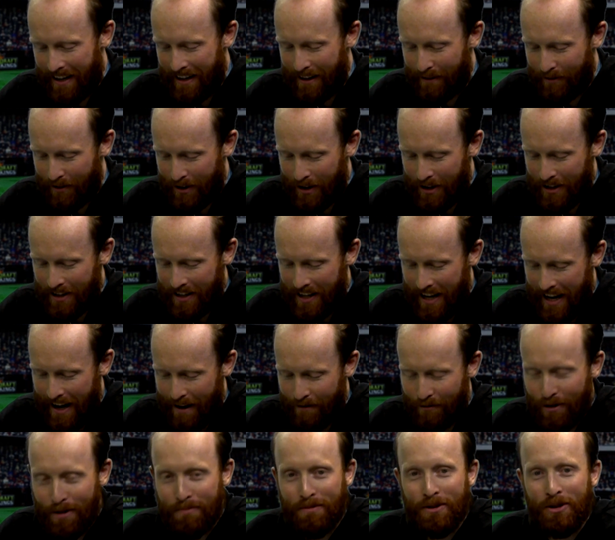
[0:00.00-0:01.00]
I've gone
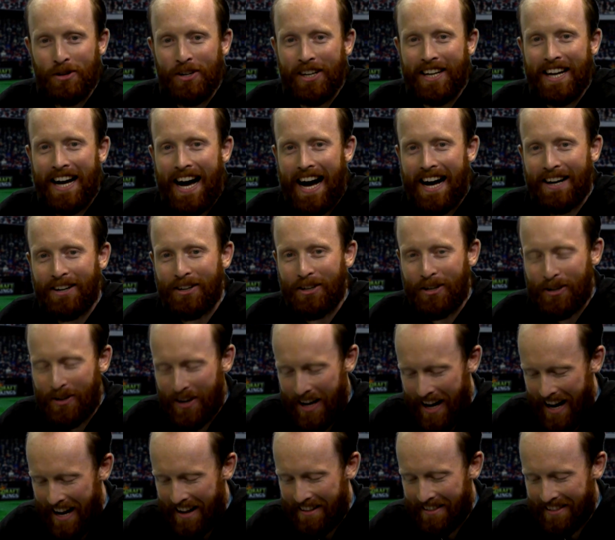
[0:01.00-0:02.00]
Romelu Lukaku,
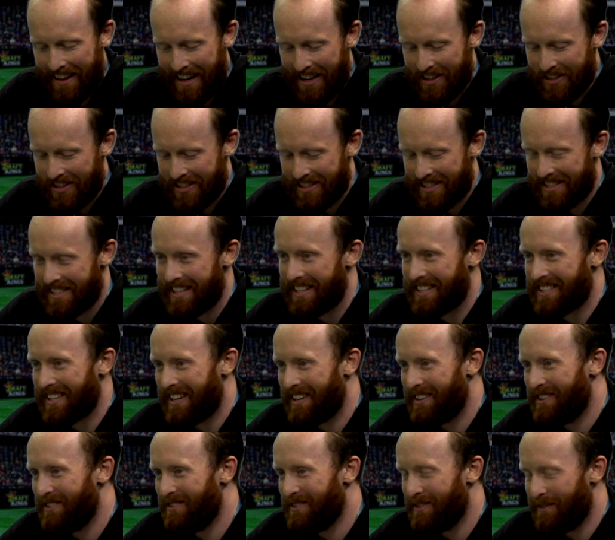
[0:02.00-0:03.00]

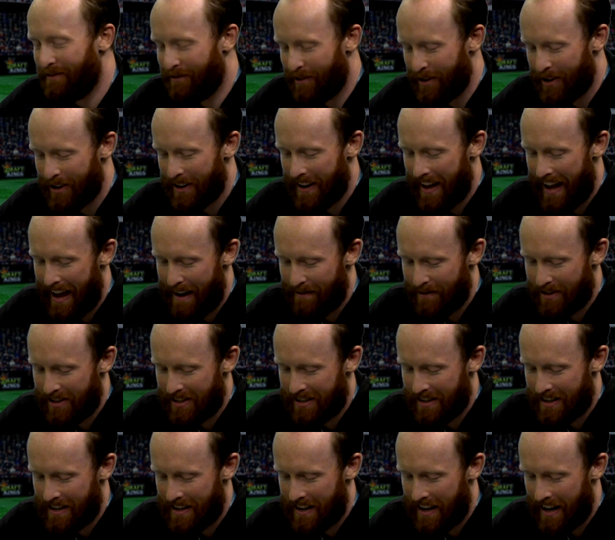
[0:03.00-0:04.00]
8,600 for
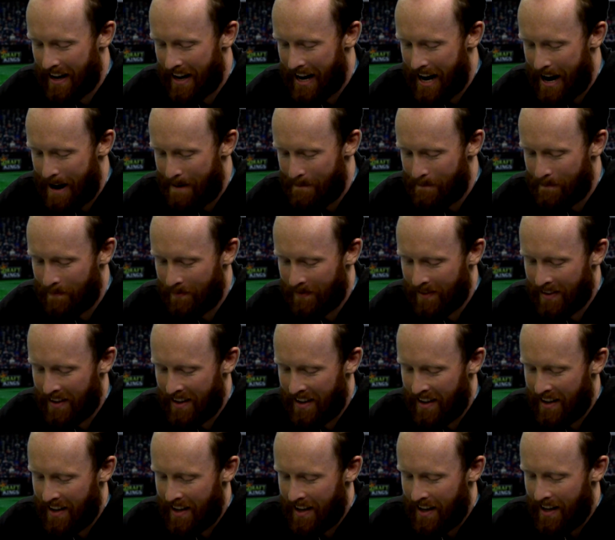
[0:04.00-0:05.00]
Everton.
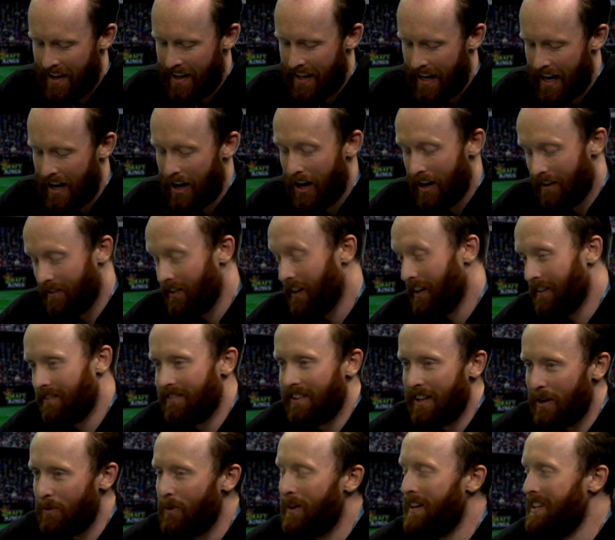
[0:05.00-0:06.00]
I
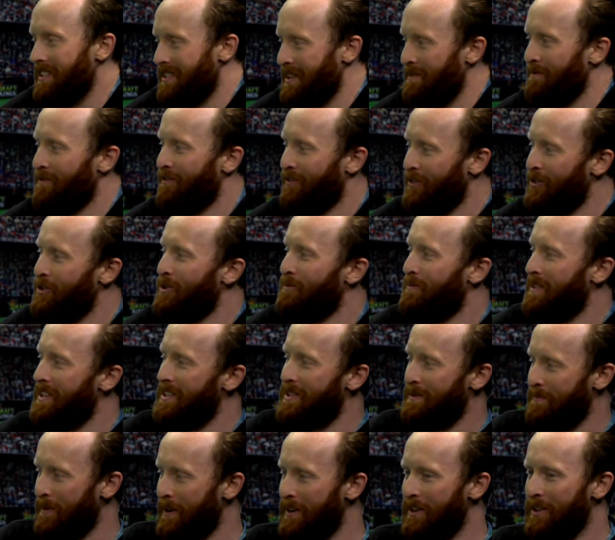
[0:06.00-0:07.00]
think when he's in form,
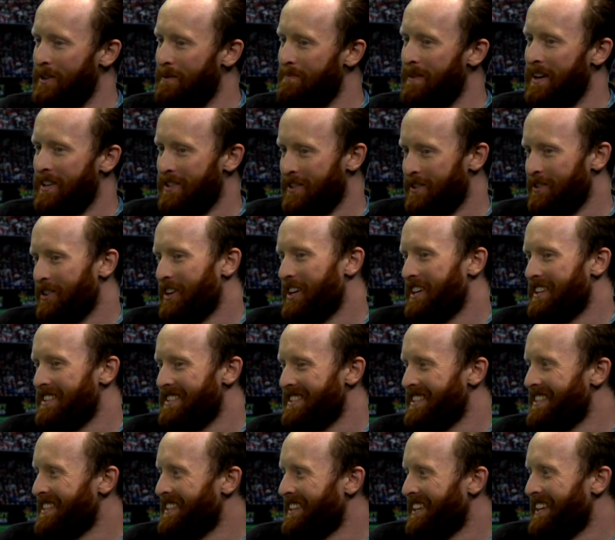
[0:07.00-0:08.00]
he's one of the best
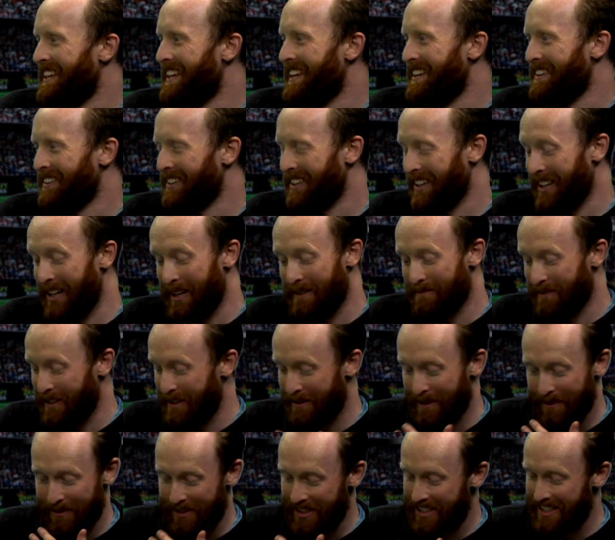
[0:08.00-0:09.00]
strikers in the league. I can't
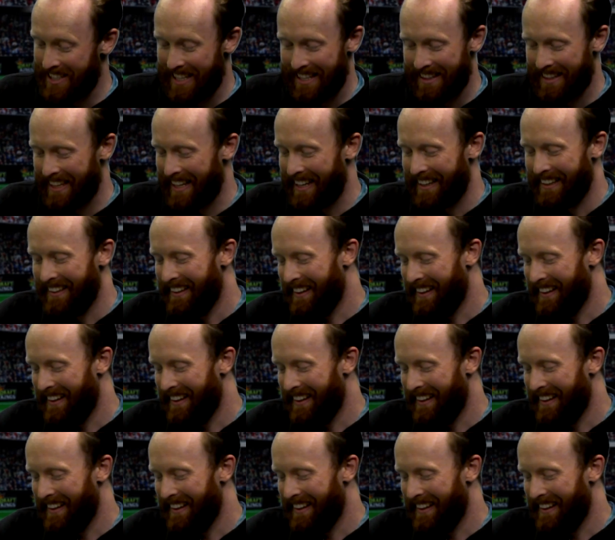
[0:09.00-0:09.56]
believe I've just said that.